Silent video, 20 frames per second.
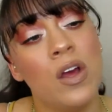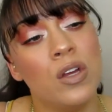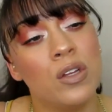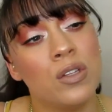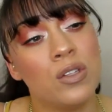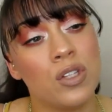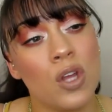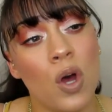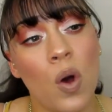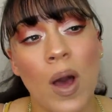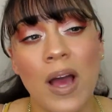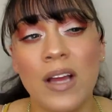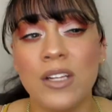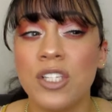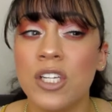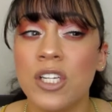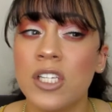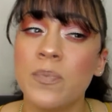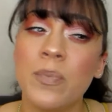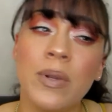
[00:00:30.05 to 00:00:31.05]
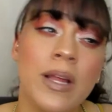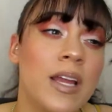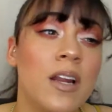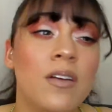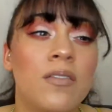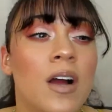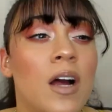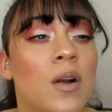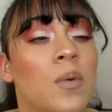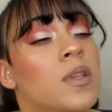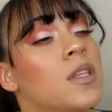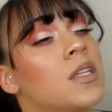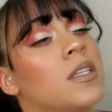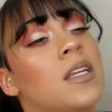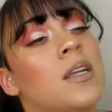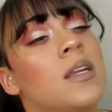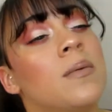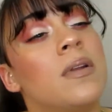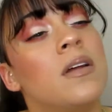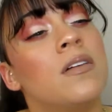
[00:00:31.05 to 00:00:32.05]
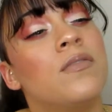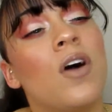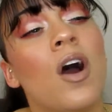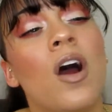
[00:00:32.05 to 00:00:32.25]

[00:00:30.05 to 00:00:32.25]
So I just played around with a little bit of